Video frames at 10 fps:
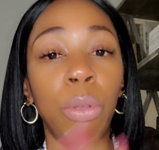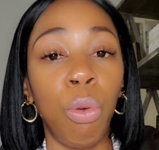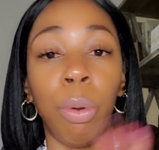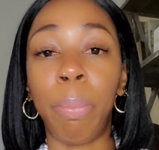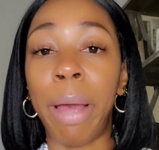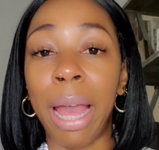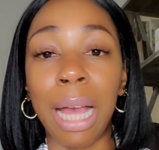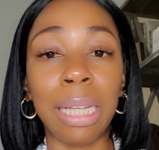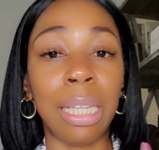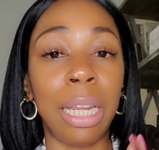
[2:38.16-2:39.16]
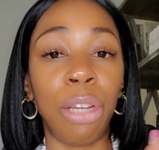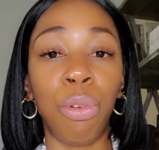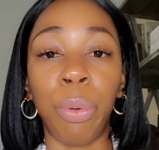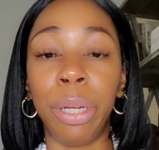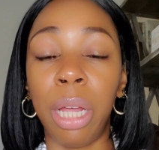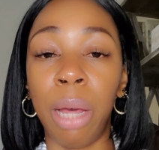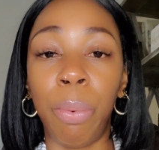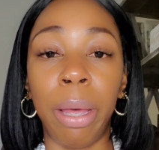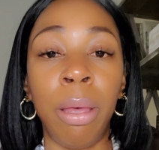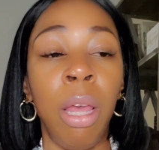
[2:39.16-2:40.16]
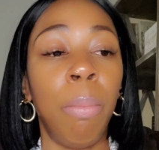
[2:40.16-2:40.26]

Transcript: you were past and that you were done with.